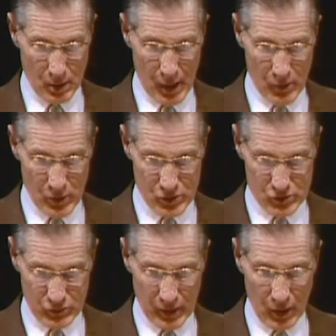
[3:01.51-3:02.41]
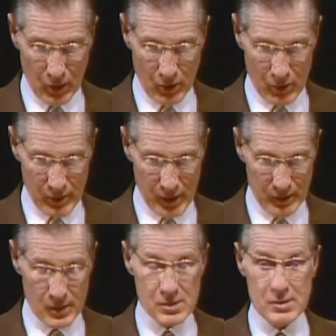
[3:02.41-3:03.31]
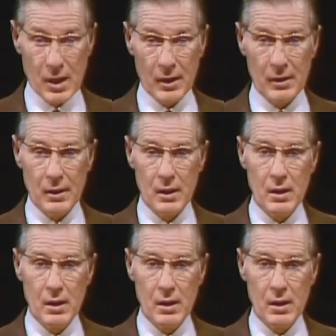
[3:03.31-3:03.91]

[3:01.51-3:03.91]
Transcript: And I wish to tell her that this son